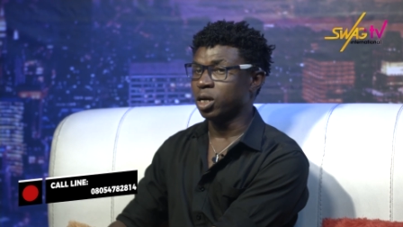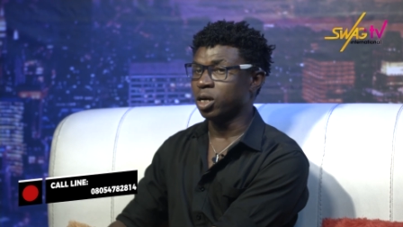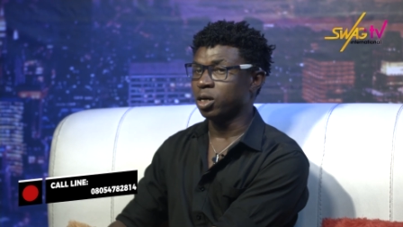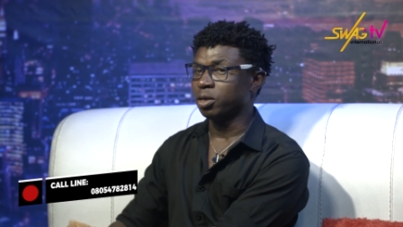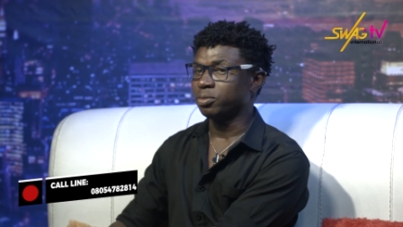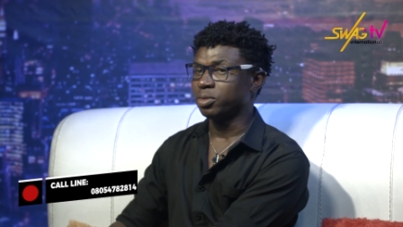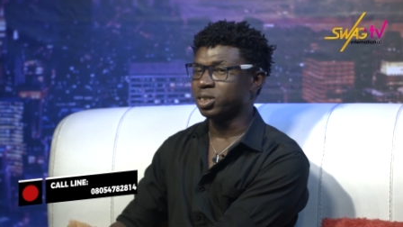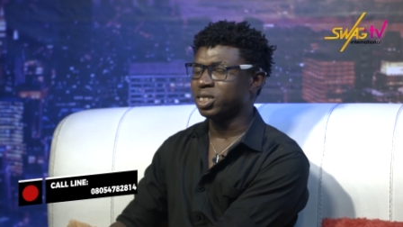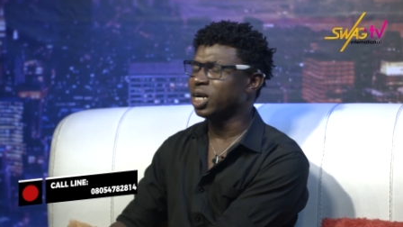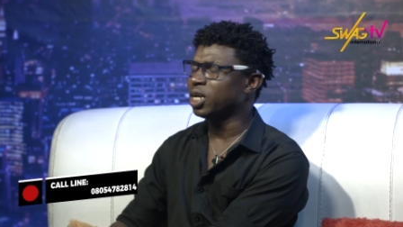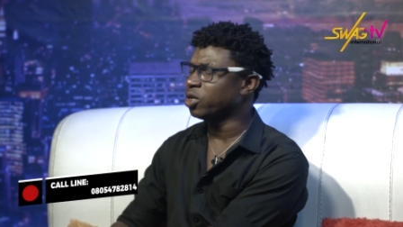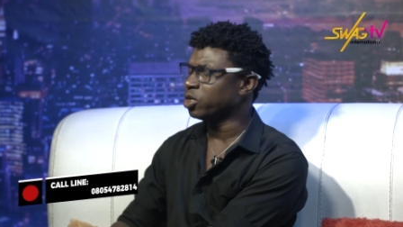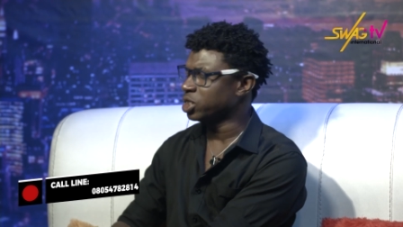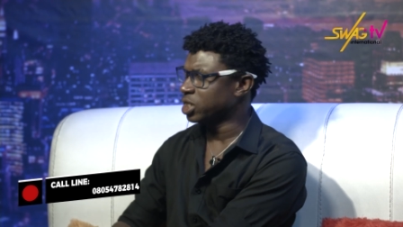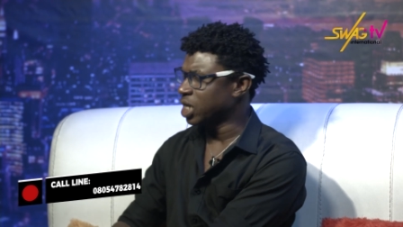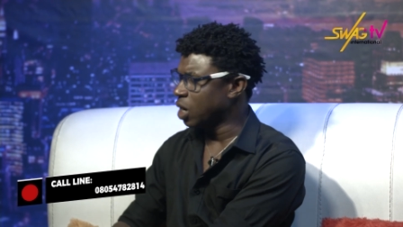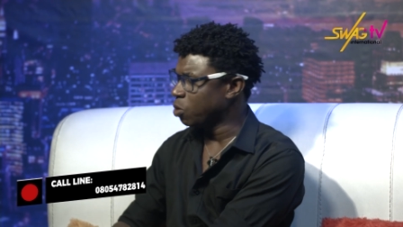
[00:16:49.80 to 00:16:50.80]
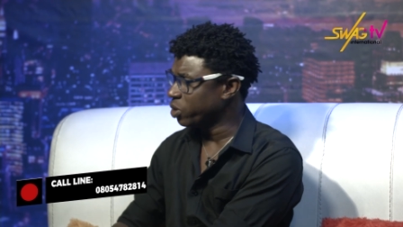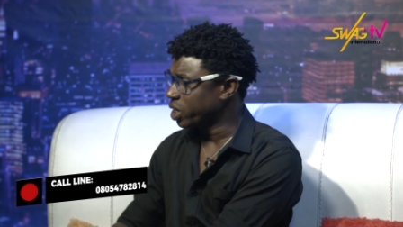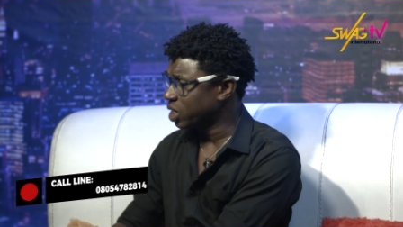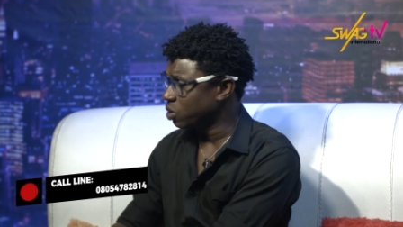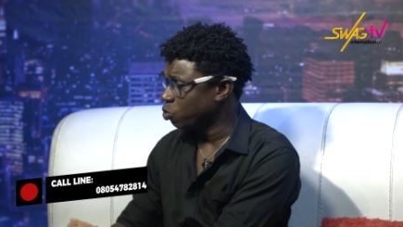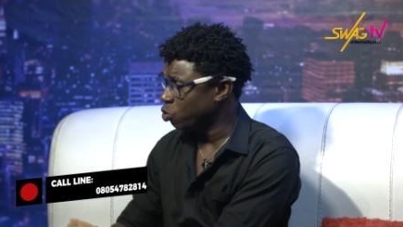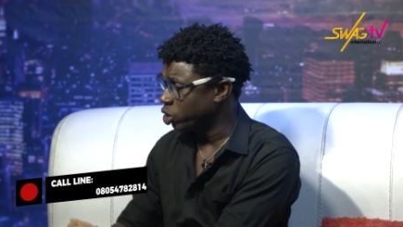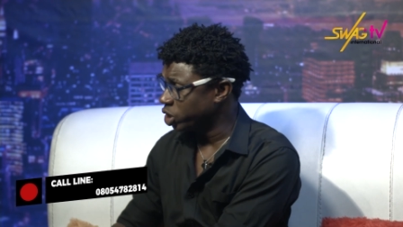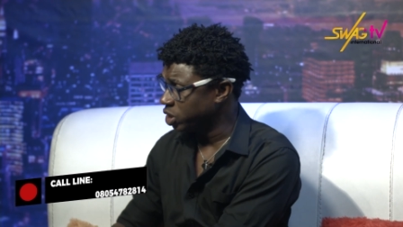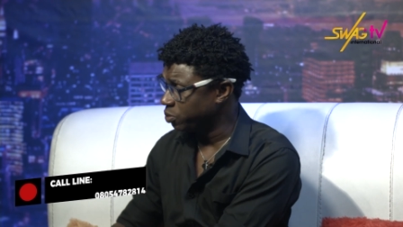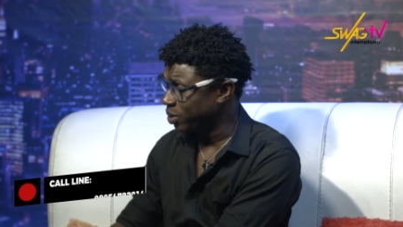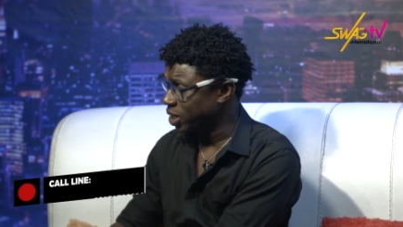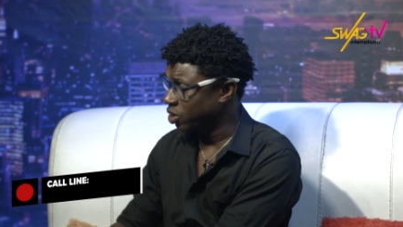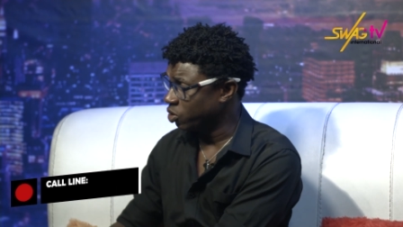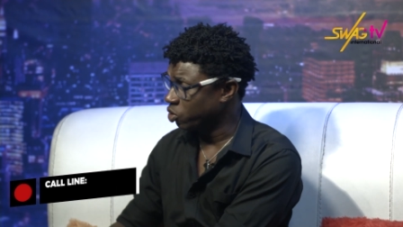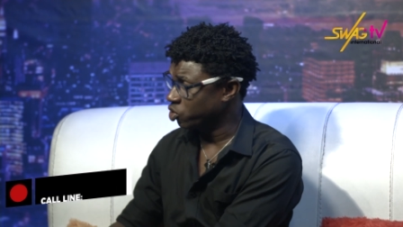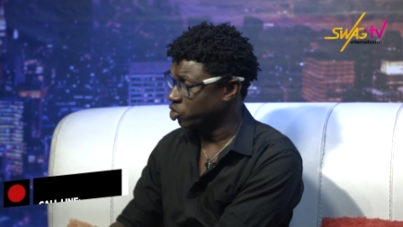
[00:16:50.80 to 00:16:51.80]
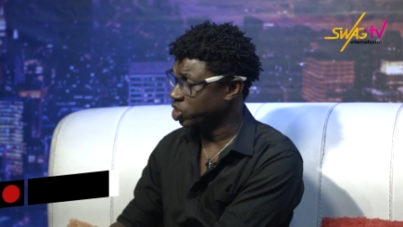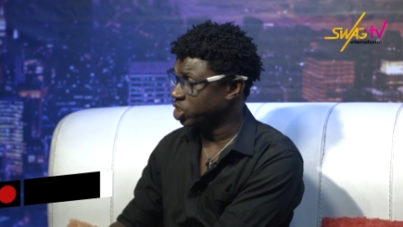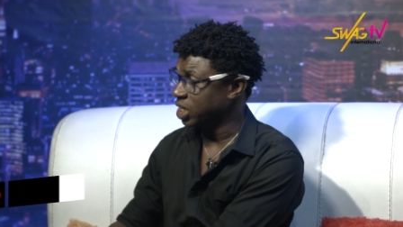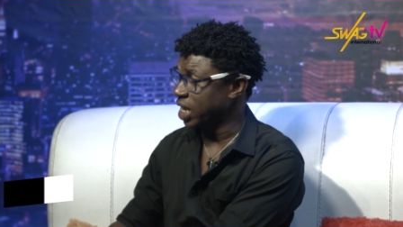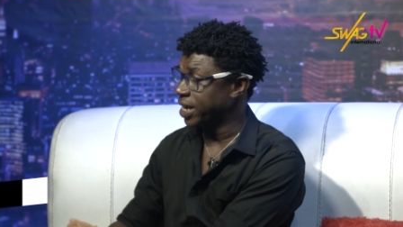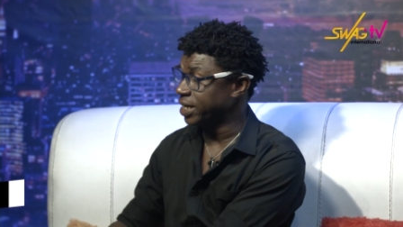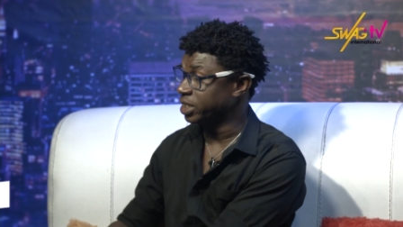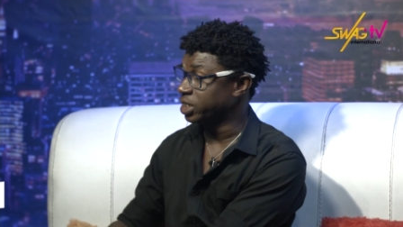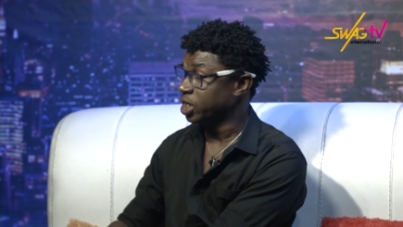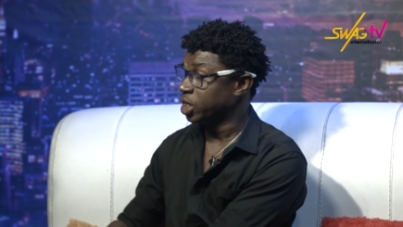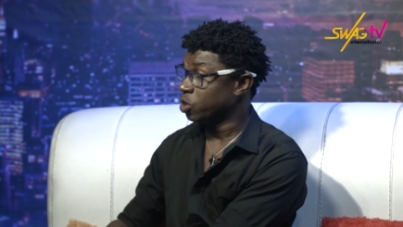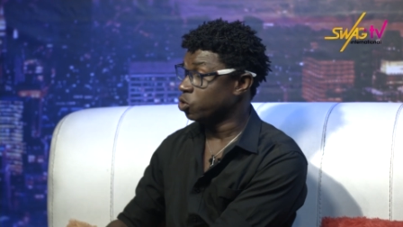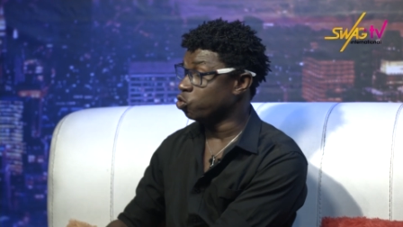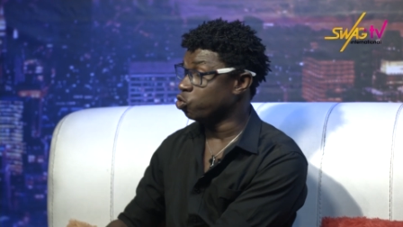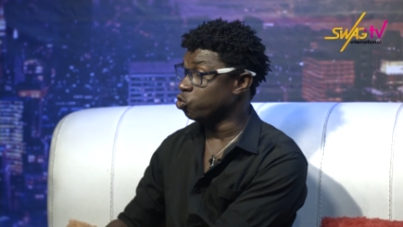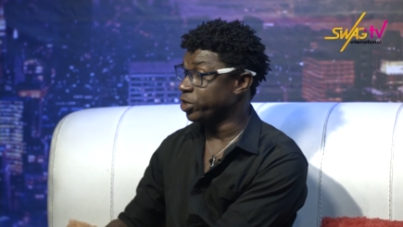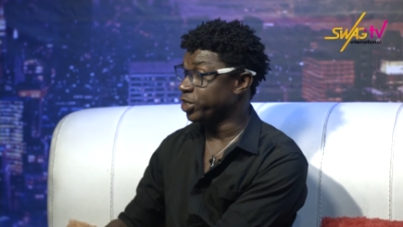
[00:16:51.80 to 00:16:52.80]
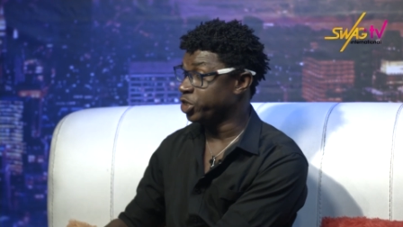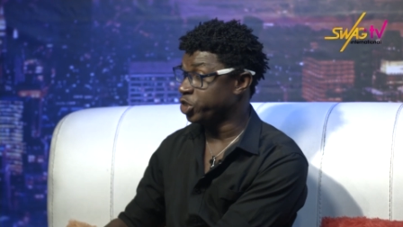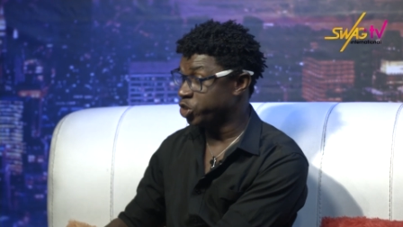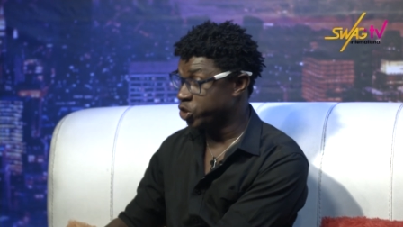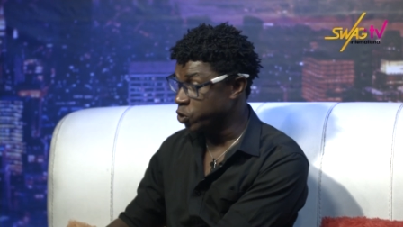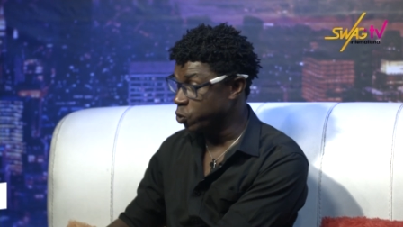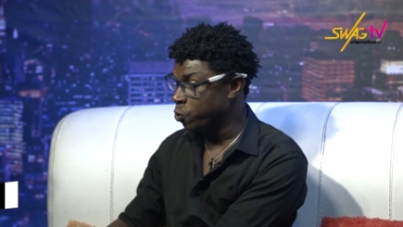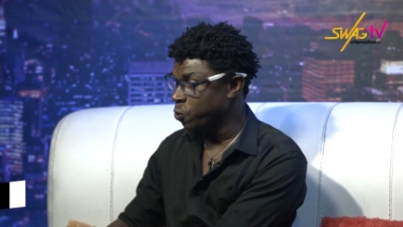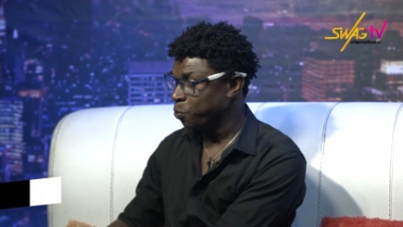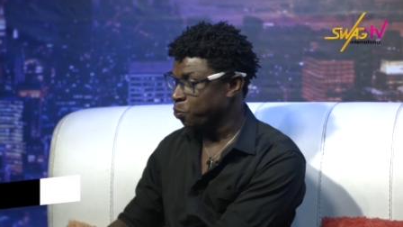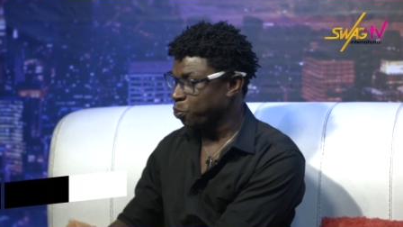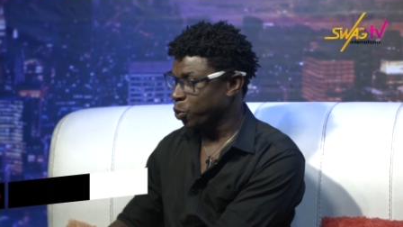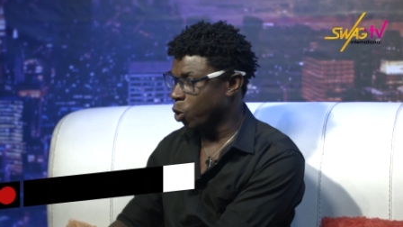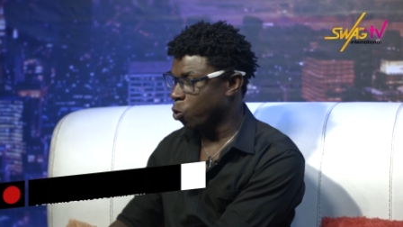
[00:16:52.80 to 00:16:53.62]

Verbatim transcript: um, tell us how we can worship alongside with you,